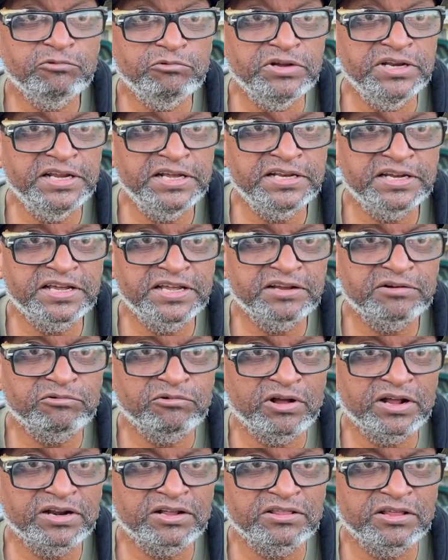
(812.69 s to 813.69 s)
We need to get
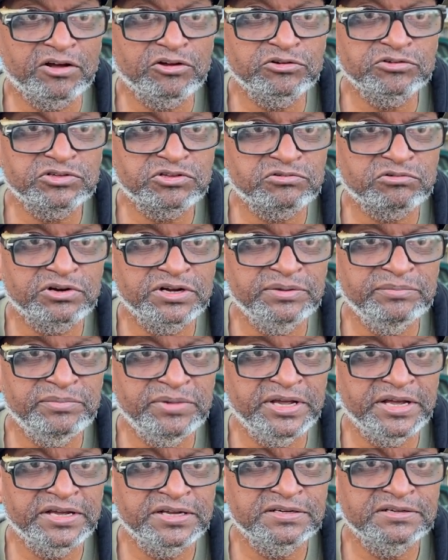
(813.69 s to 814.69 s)
rid of those 3
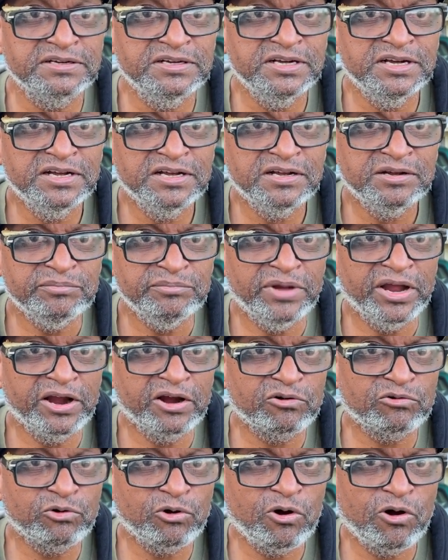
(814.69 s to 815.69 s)
men,
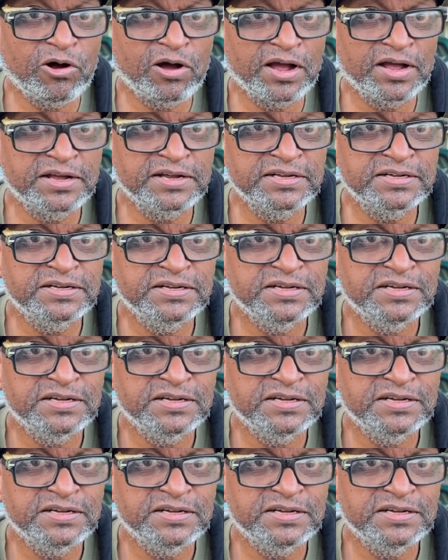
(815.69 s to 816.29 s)
Mayor Roy,